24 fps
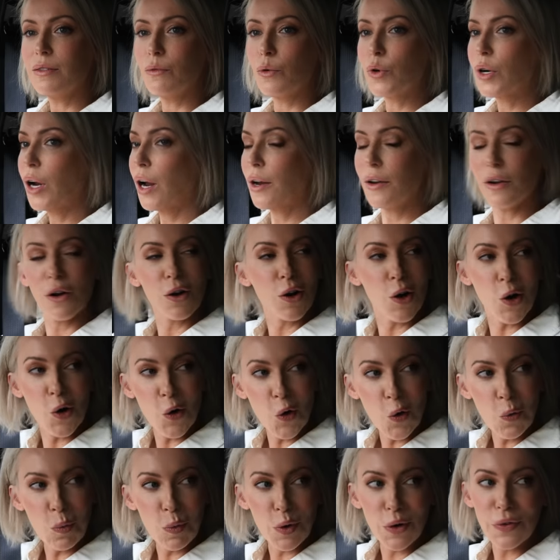we're not in our
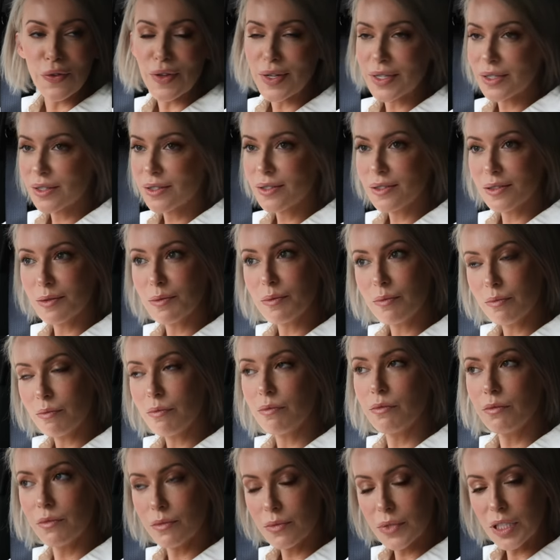home. We're in this
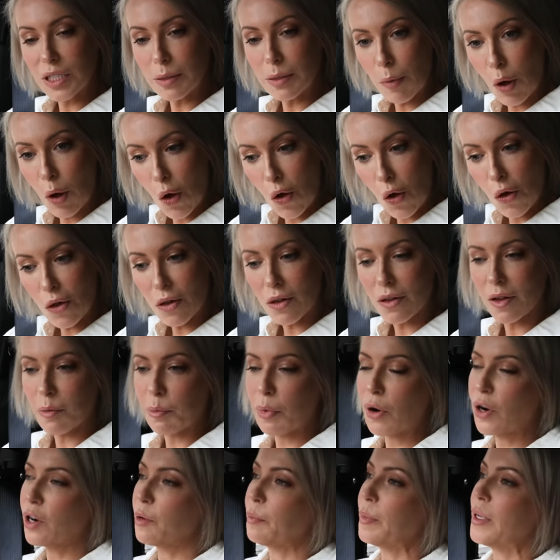small
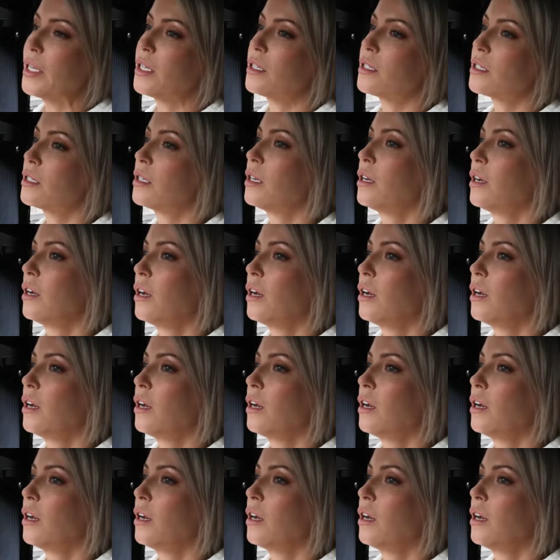apartment.